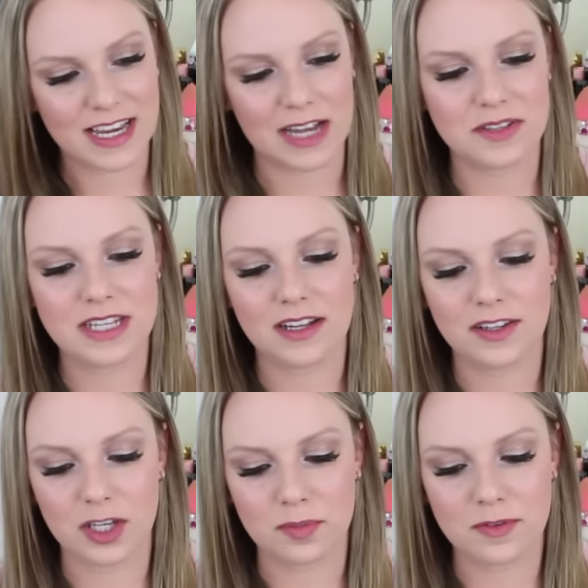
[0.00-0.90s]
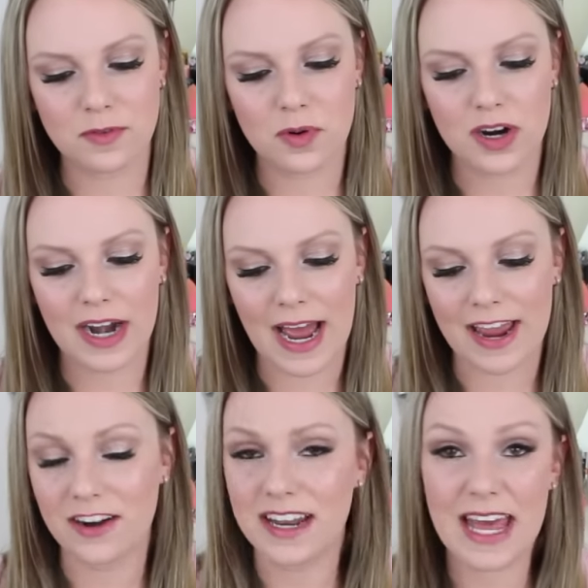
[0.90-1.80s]
like I was telling you before.
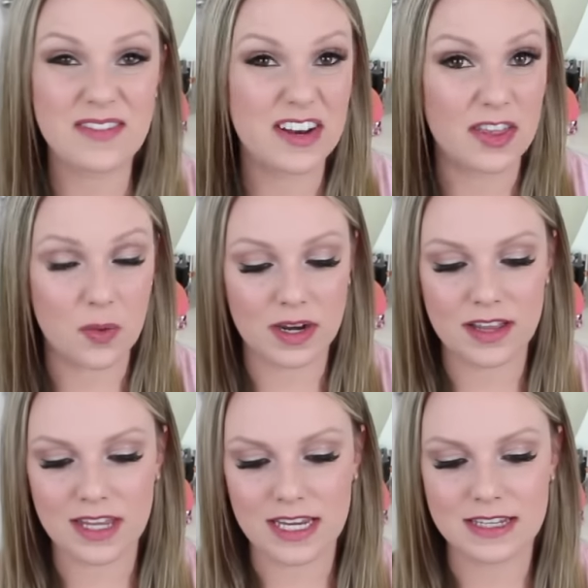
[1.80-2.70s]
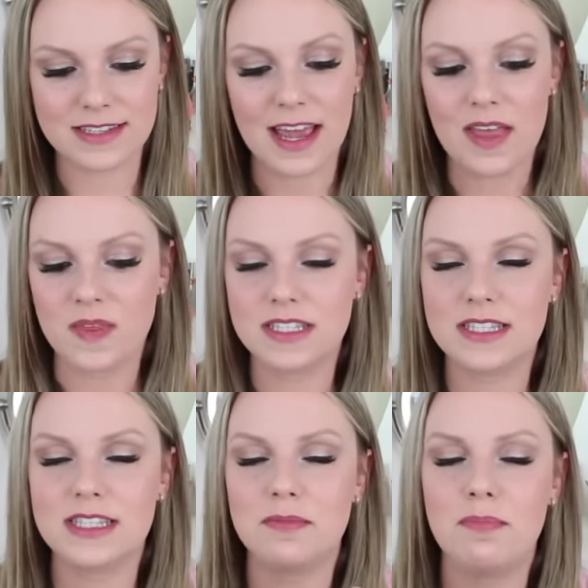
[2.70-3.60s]
I already have another one of these. This
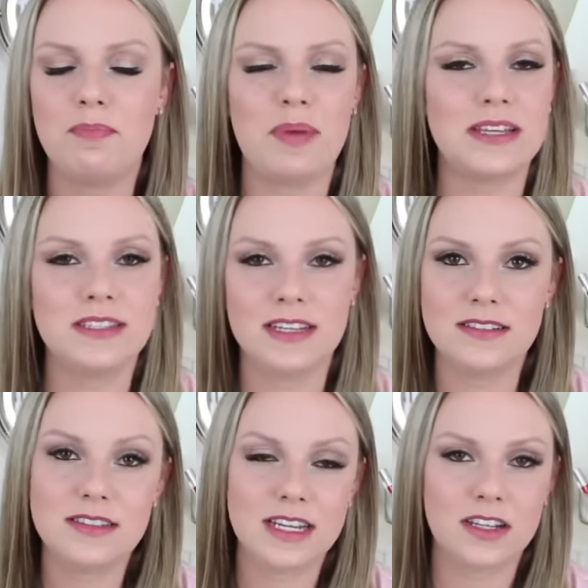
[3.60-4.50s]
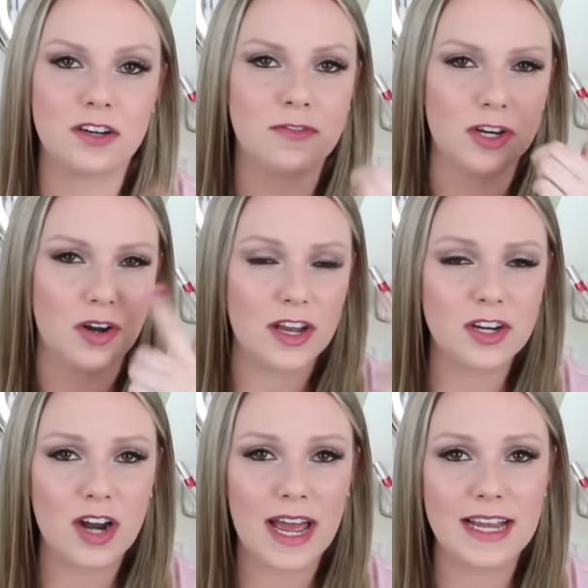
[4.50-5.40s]
is the best concealer for your
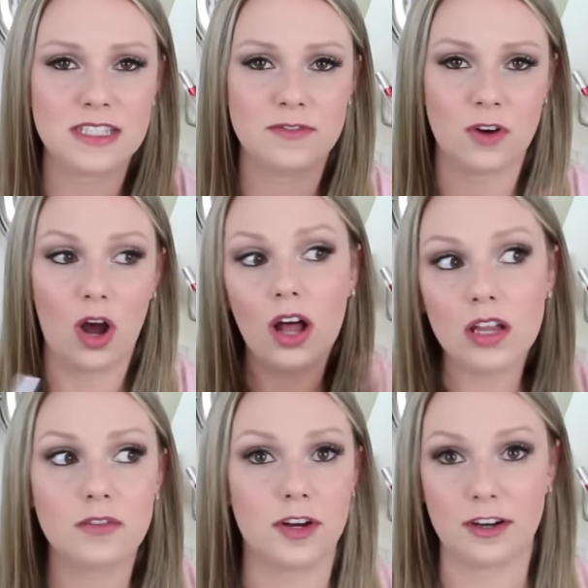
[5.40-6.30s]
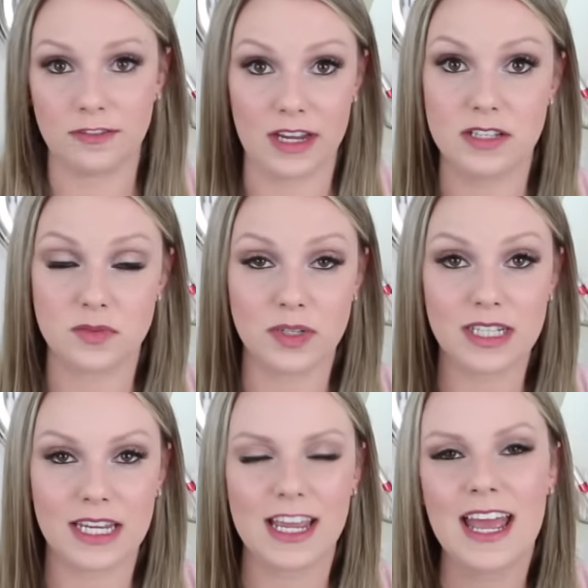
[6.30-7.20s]
under eyes, for all over your face,
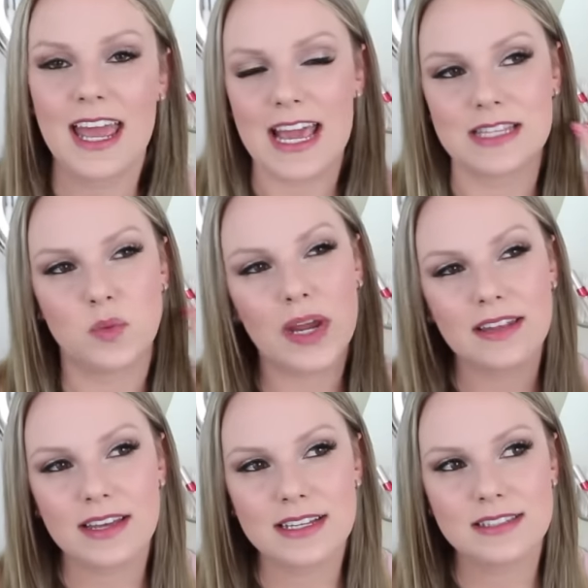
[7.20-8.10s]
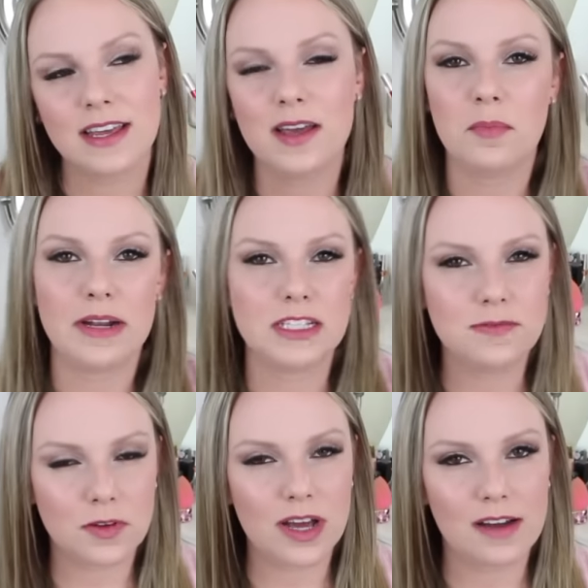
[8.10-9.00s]
really. It's weightless, but
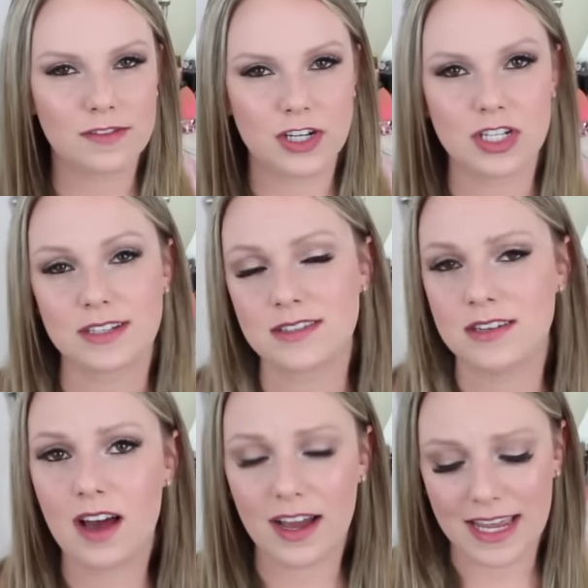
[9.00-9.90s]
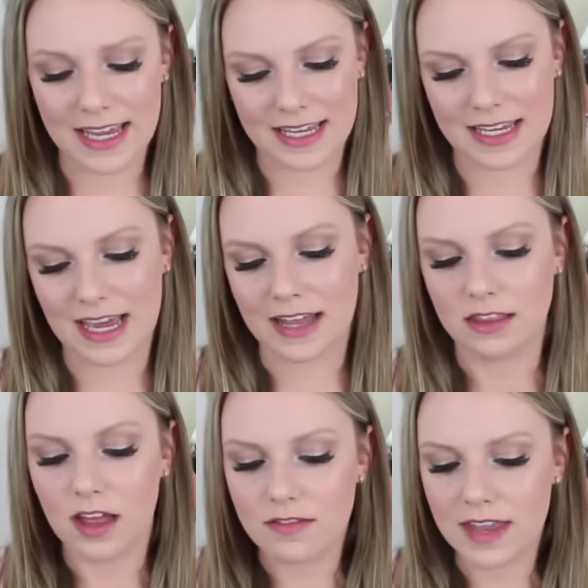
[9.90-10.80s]
it's full coverage, it's not cakey.
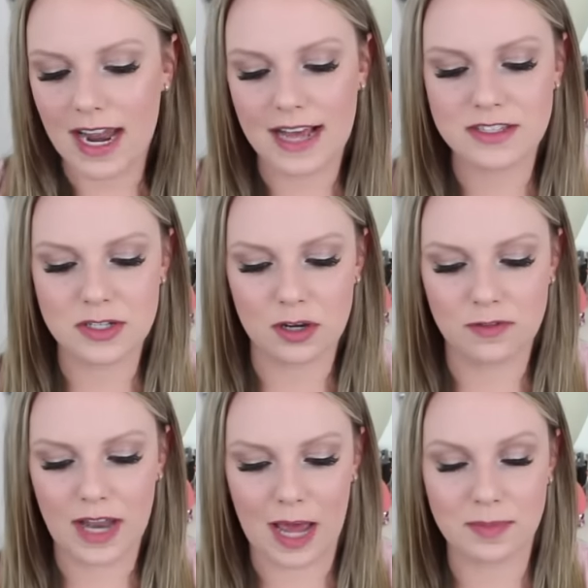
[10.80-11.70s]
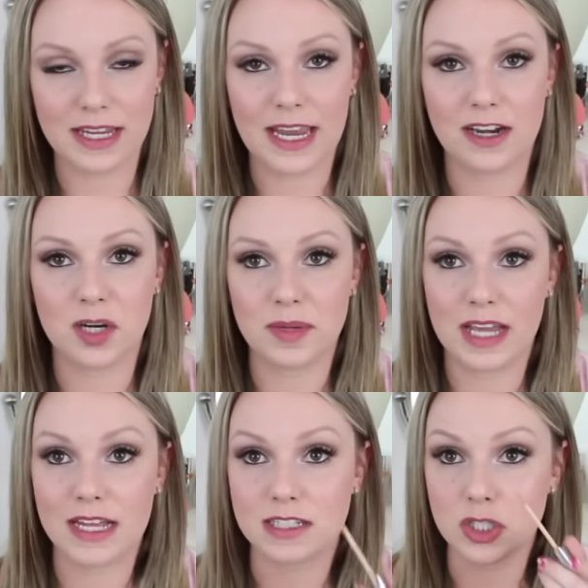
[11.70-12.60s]
I love that it has a doe foot applicator
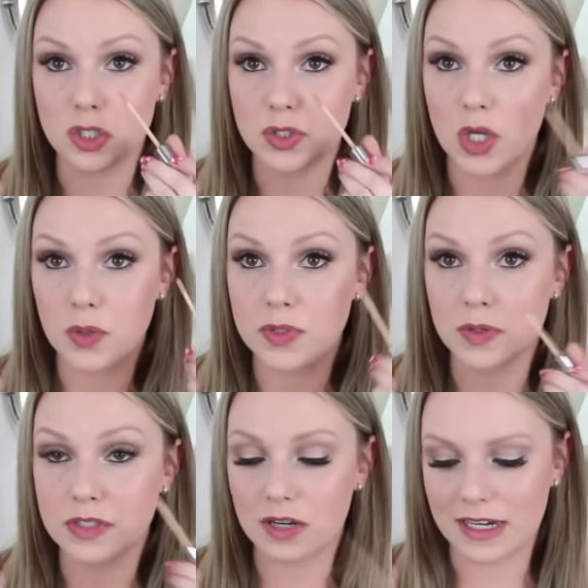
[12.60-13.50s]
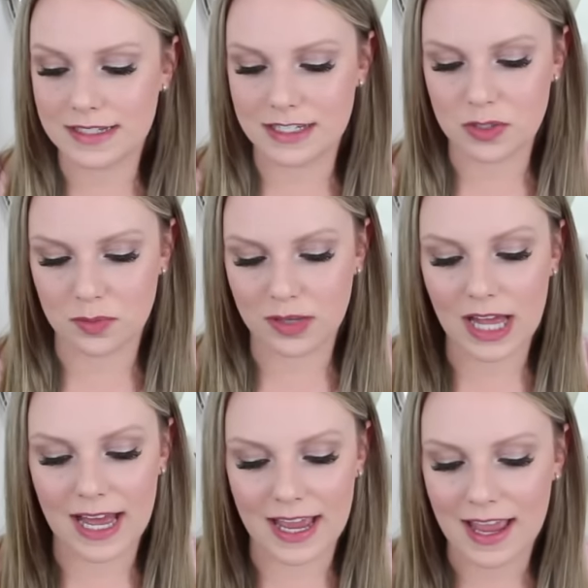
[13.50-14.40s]
because it's so easy to
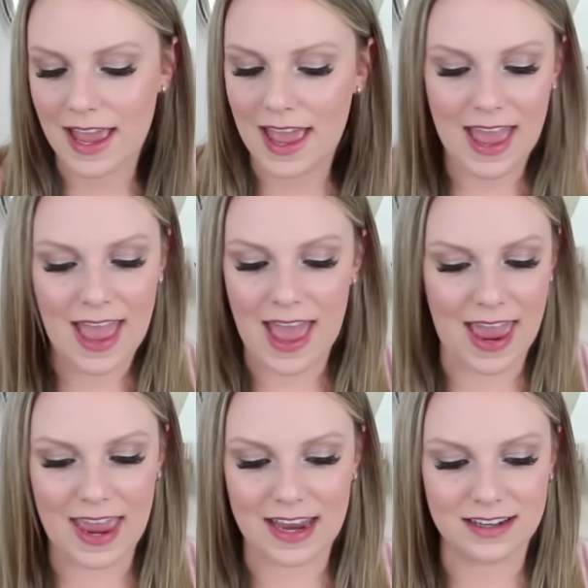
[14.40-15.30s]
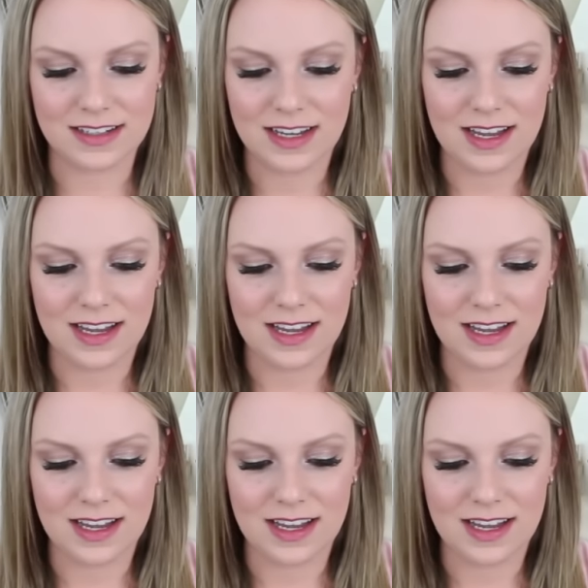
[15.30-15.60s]
apply, and